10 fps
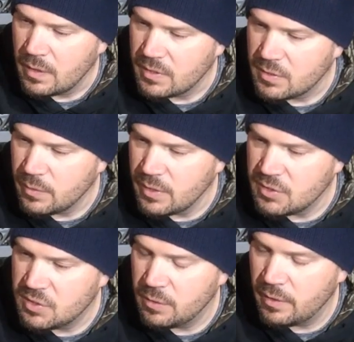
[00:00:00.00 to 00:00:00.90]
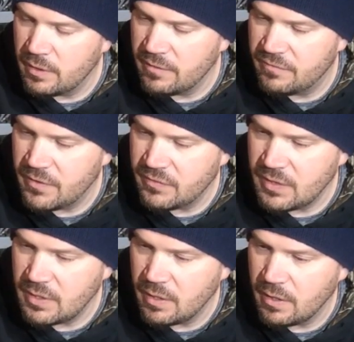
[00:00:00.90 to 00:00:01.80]
This was
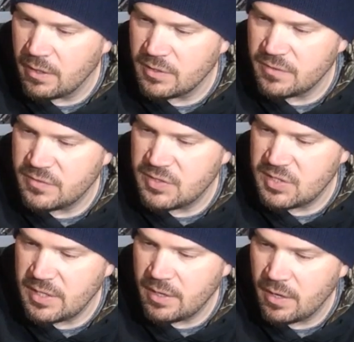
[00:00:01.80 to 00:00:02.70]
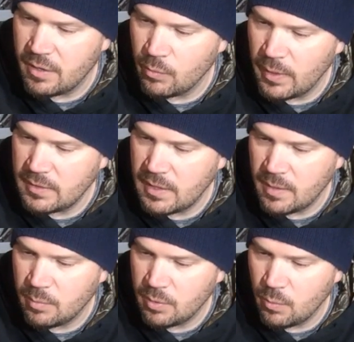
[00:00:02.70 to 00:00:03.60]
250 yards of Seagar Red
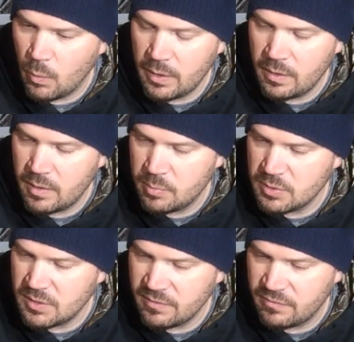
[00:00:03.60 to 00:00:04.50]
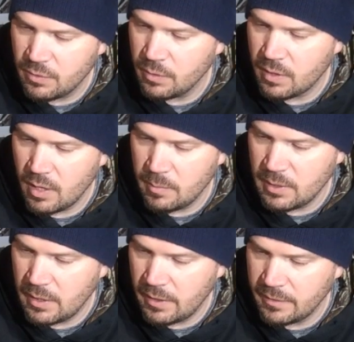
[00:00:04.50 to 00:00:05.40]
Label 100%
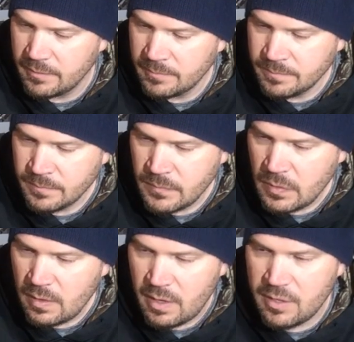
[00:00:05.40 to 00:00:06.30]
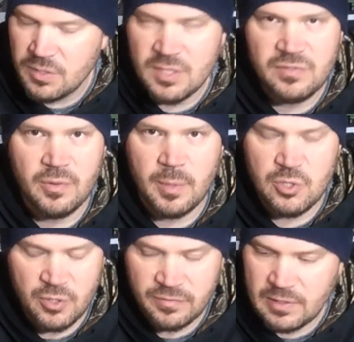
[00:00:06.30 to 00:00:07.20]
fluorocarbon line. I use this for my
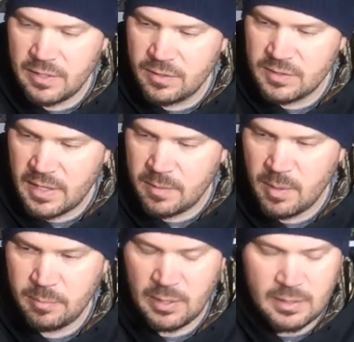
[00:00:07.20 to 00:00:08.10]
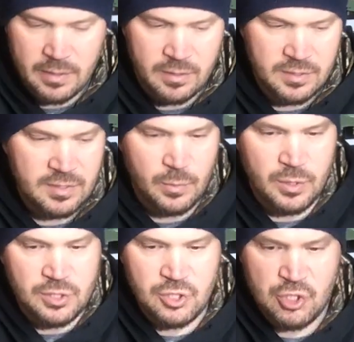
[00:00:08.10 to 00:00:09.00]
drift leaders and my bead leaders. It
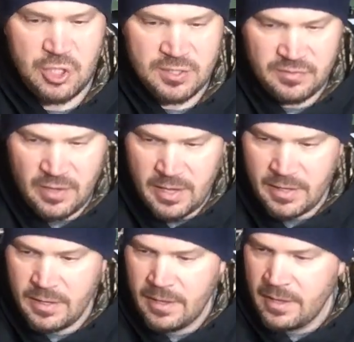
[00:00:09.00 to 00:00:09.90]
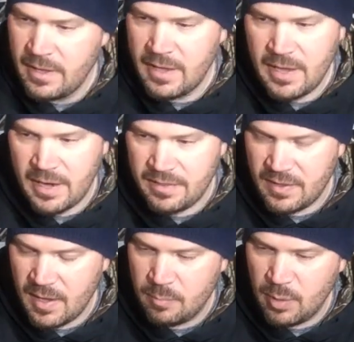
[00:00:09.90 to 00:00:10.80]
works just fine. And I
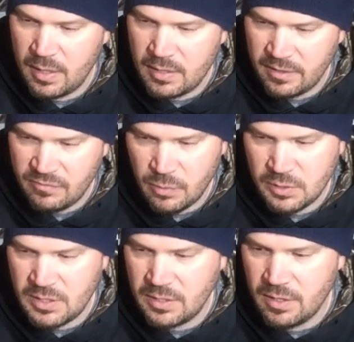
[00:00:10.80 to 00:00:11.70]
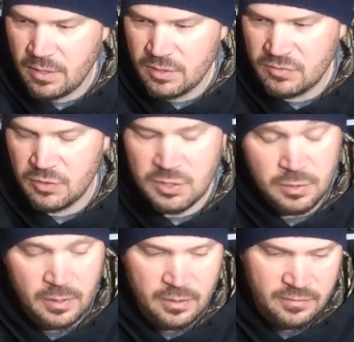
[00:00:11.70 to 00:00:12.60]
think I paid like $14 for
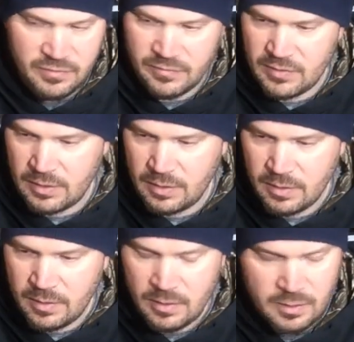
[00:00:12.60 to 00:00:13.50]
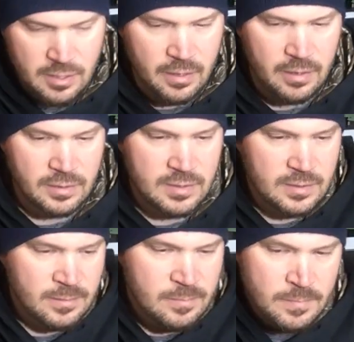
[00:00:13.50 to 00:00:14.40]
250 yards.